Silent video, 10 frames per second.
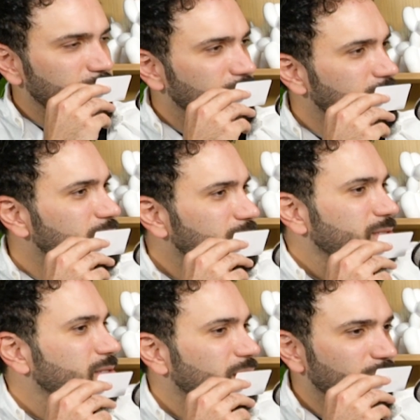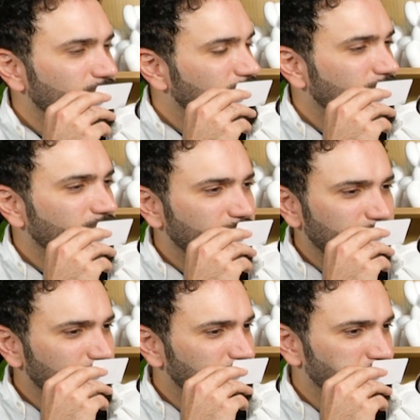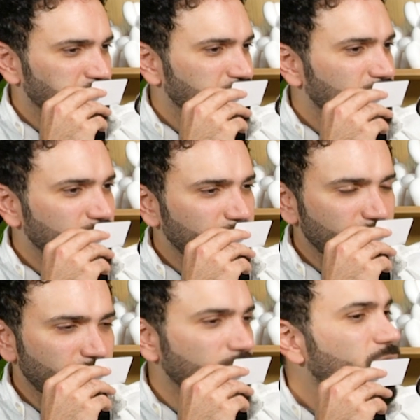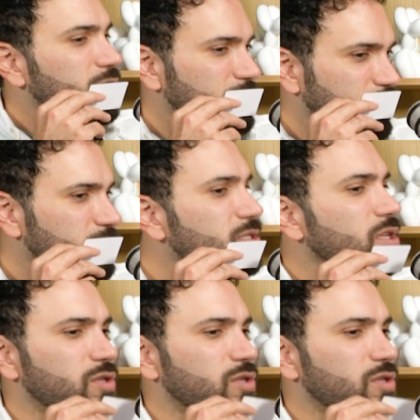this is, you know, there was